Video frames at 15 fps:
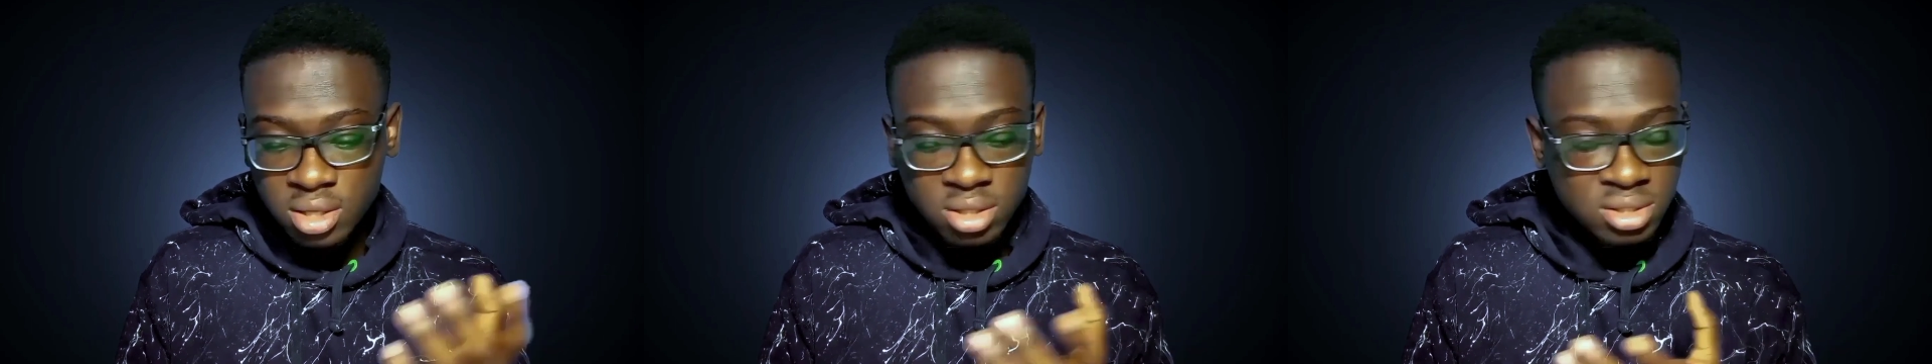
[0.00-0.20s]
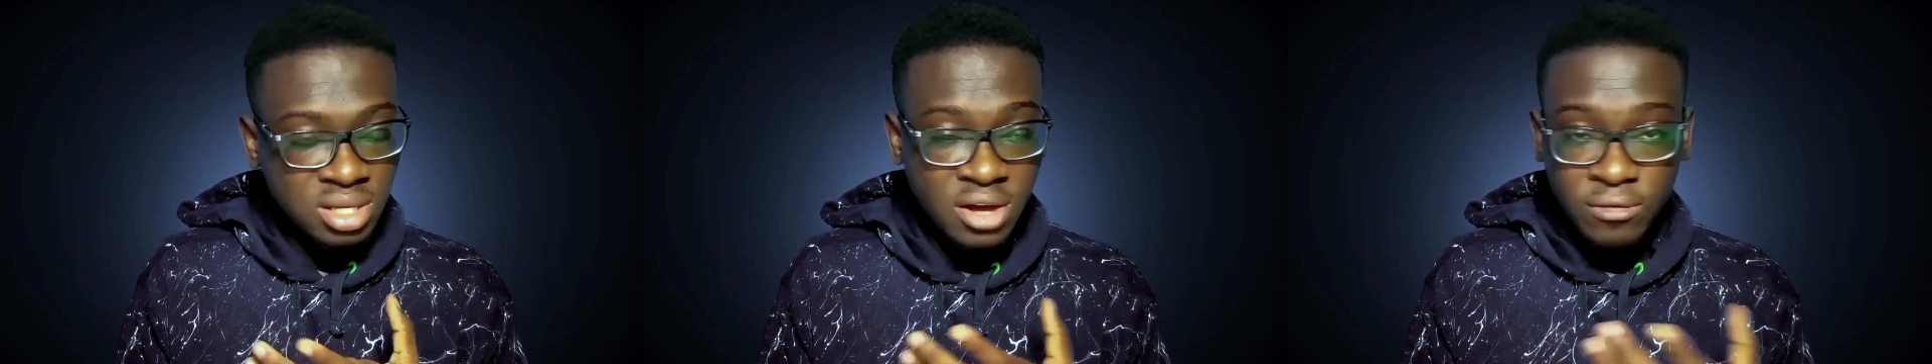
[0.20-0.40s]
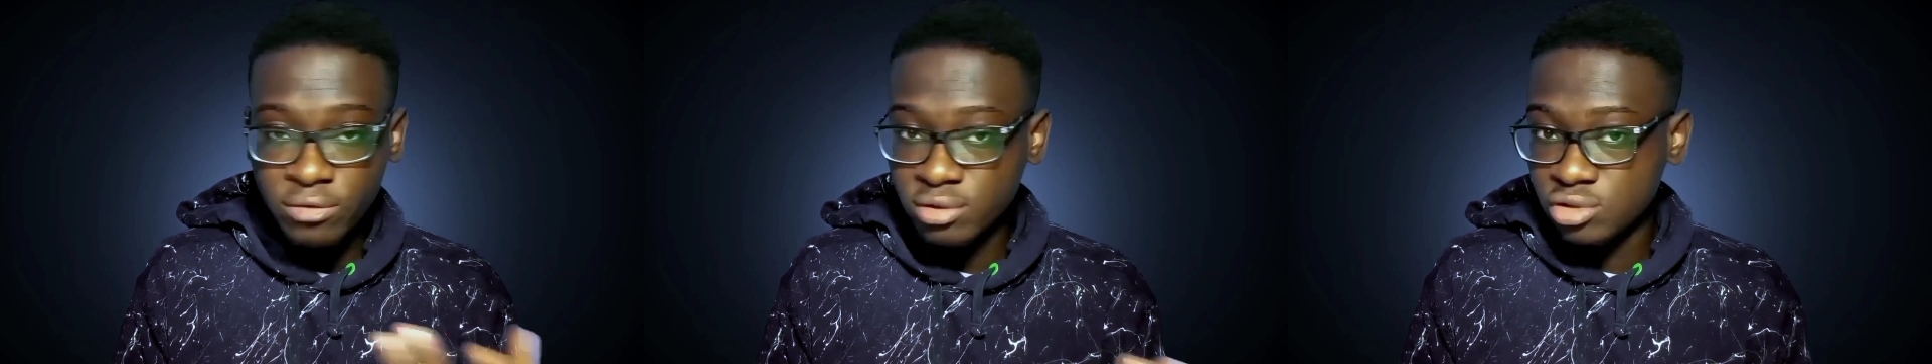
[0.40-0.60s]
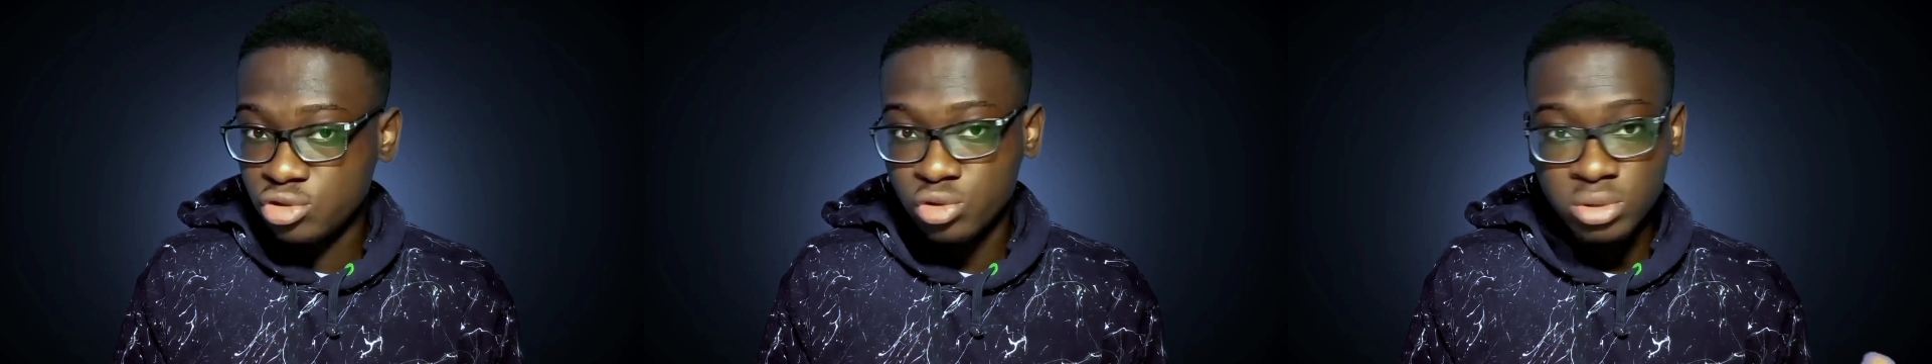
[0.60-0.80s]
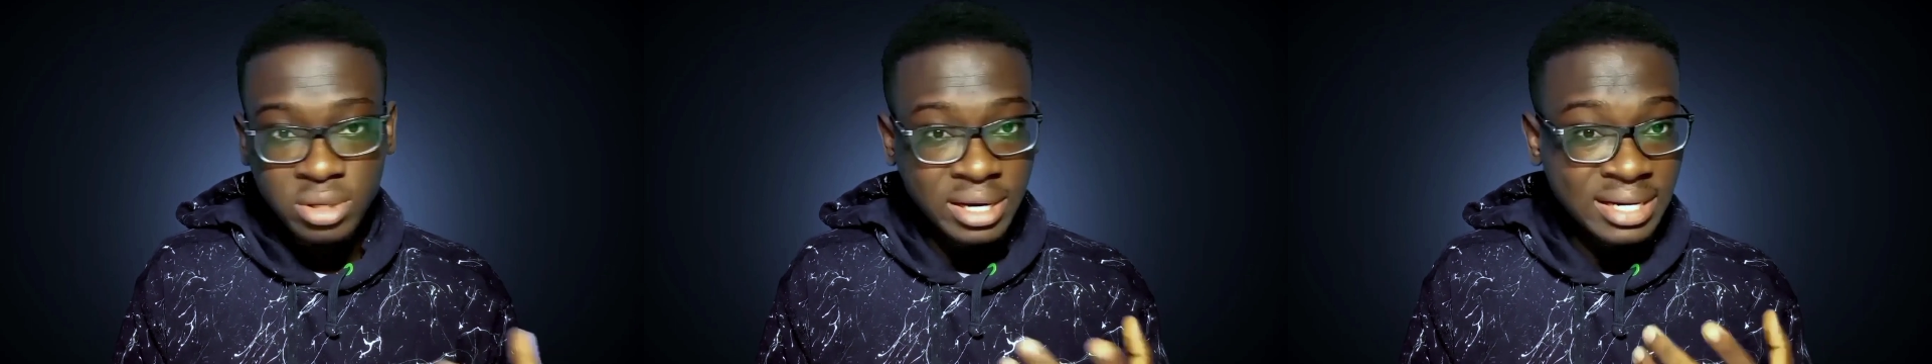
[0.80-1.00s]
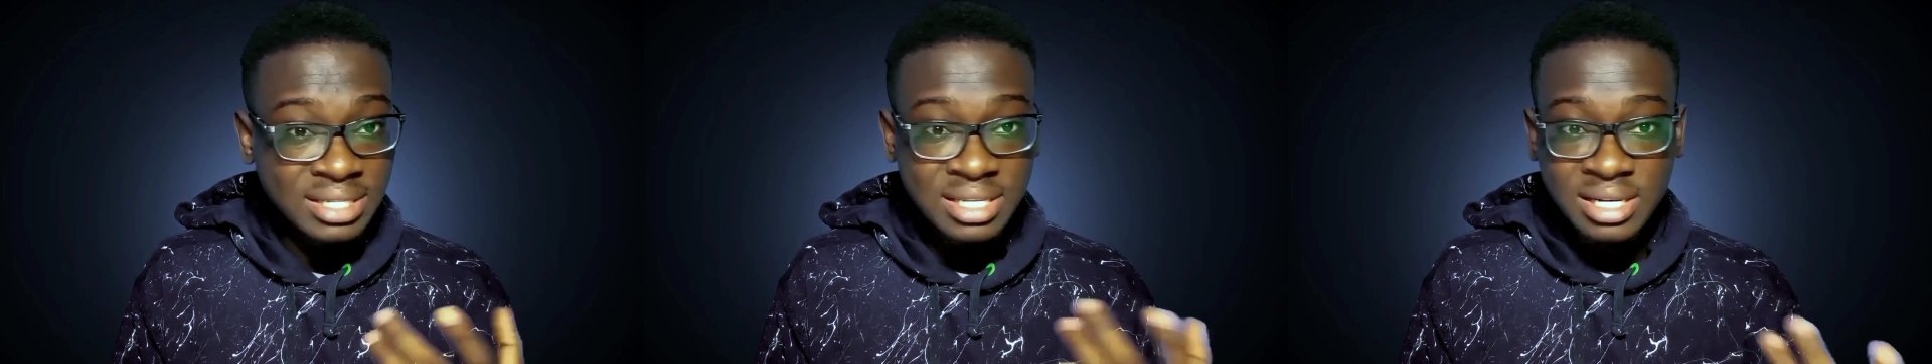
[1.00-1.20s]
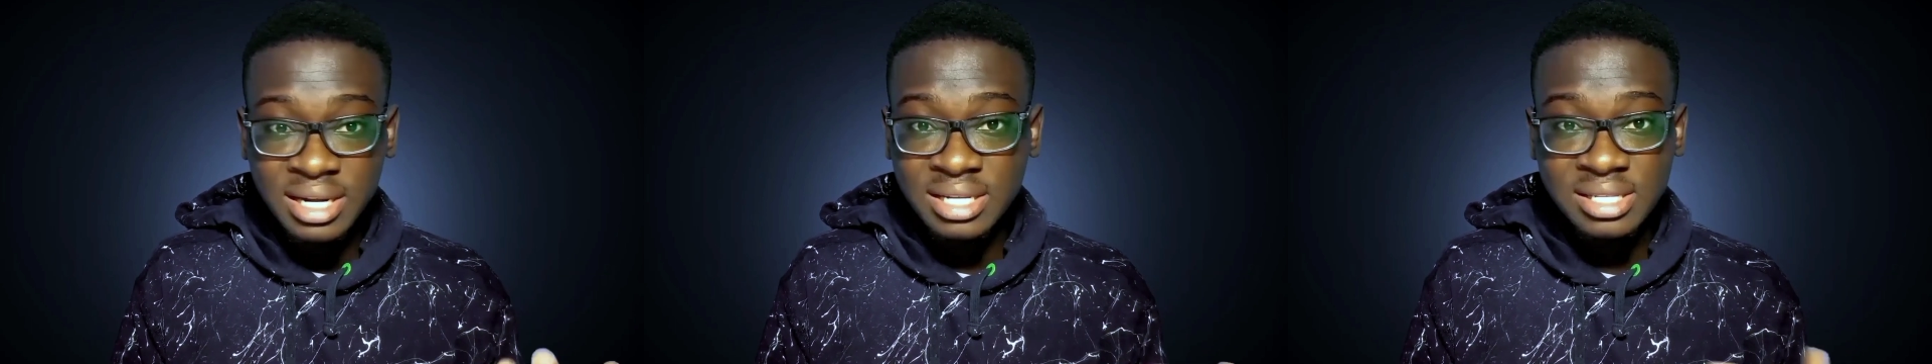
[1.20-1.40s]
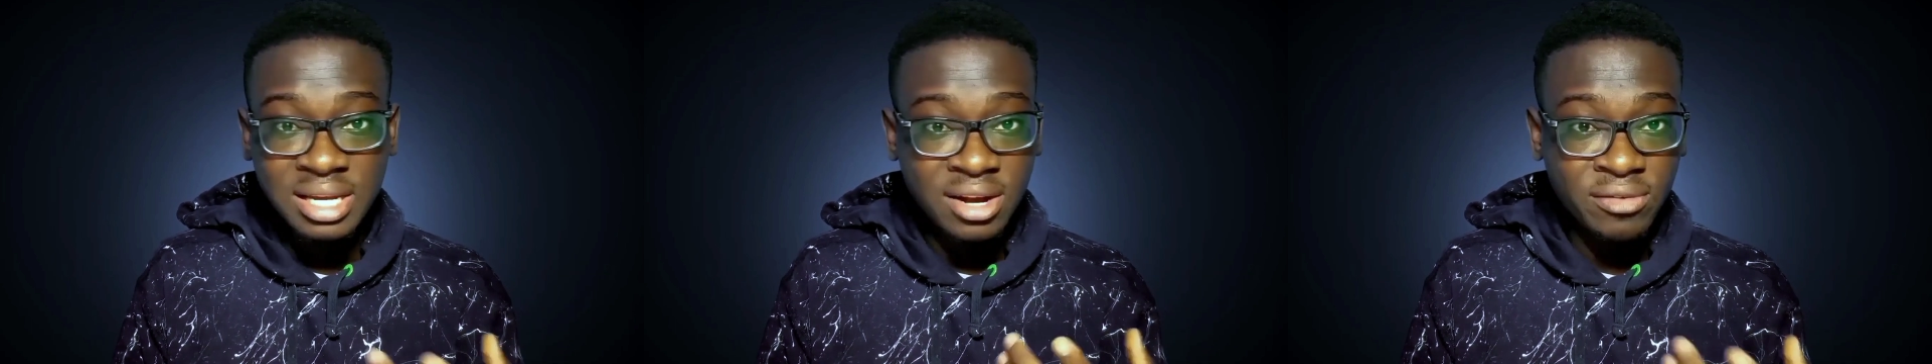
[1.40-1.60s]
surfing through the
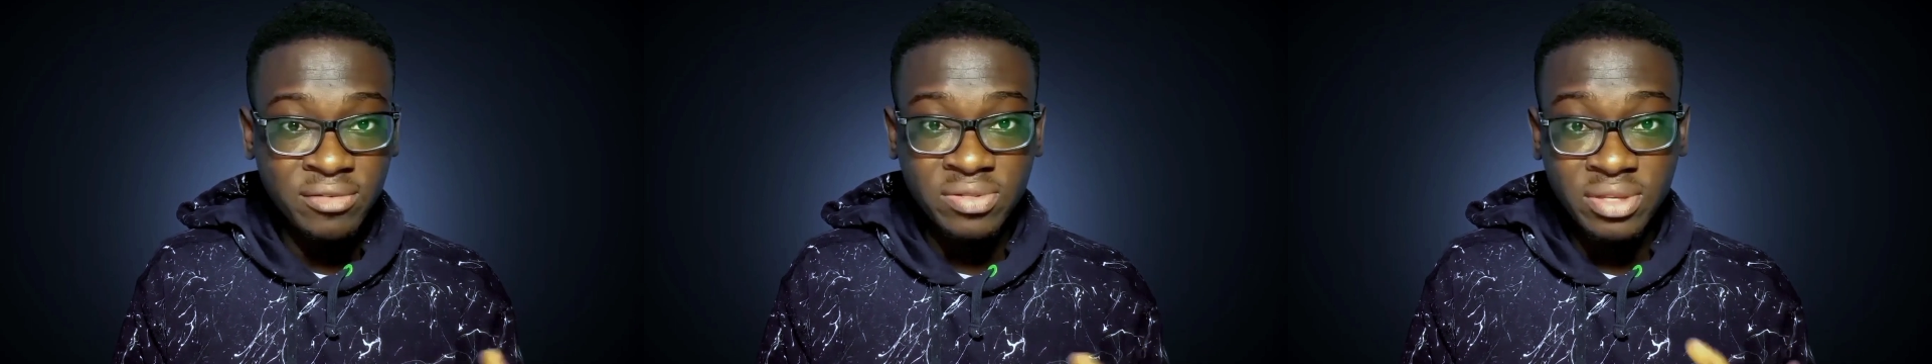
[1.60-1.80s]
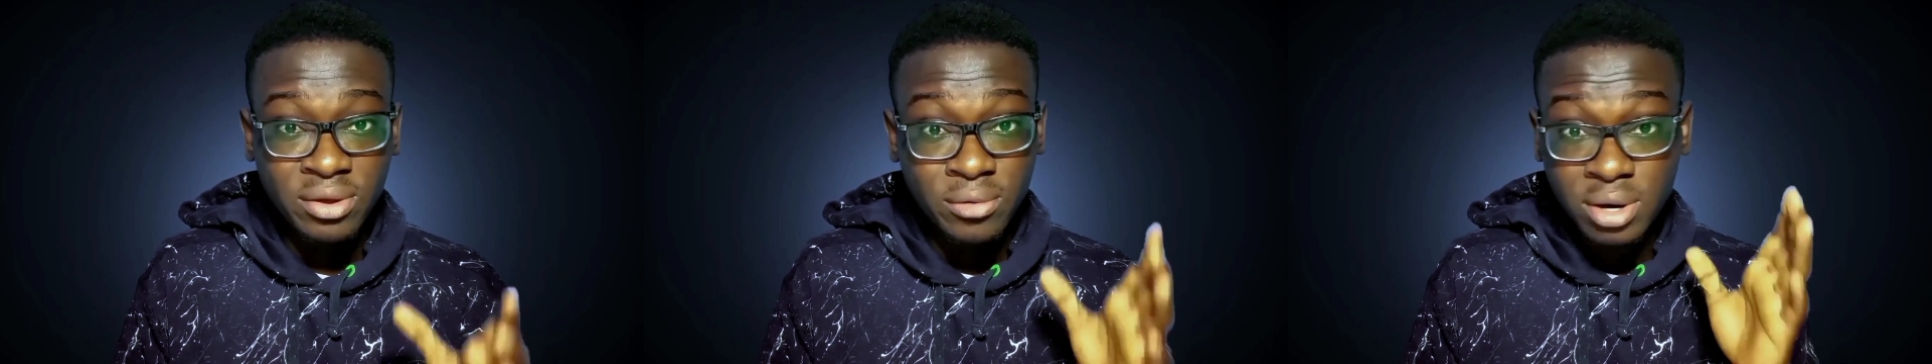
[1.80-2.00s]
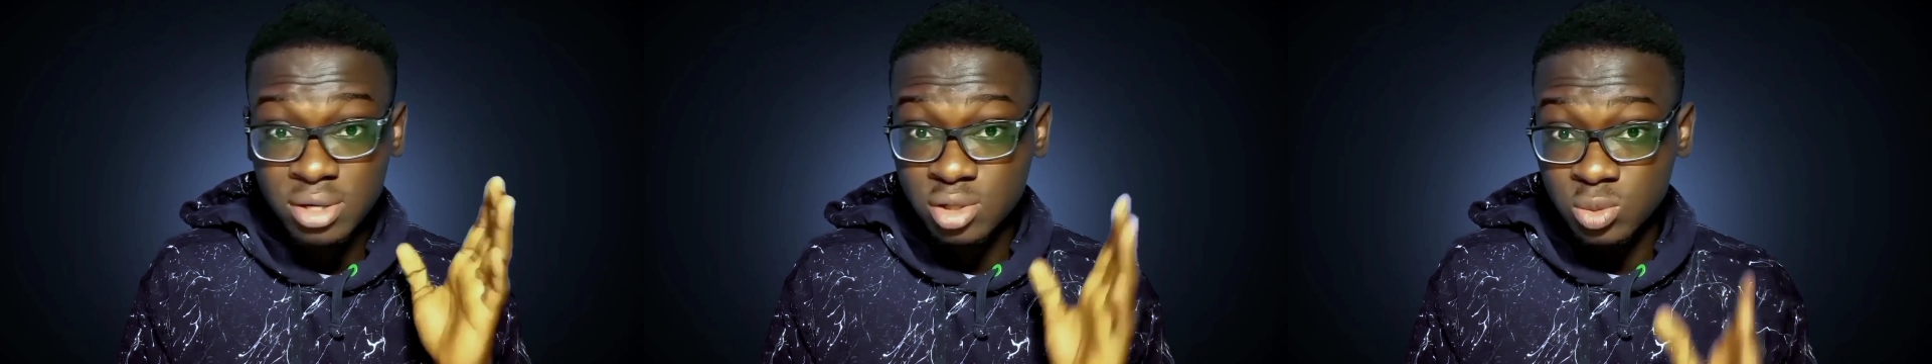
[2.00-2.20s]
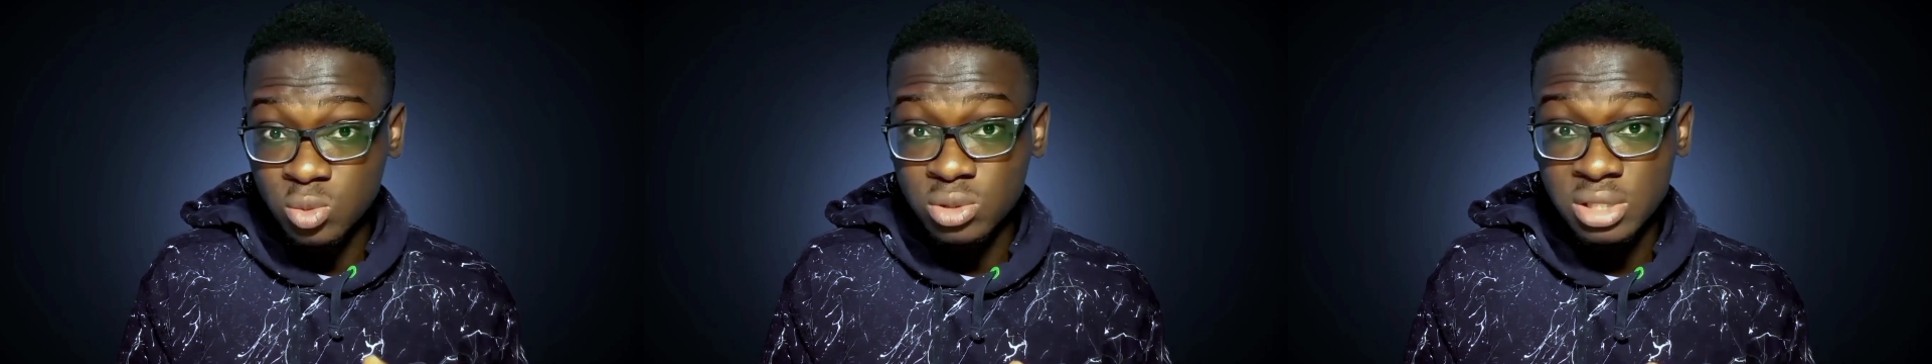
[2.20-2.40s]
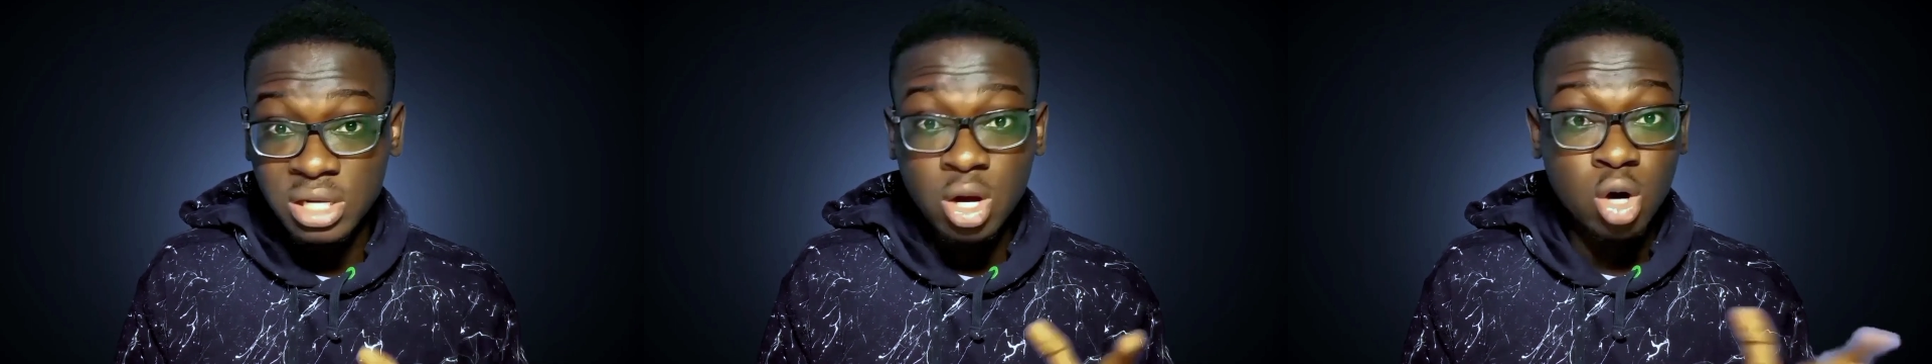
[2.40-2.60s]
internet and everything runs smoothly.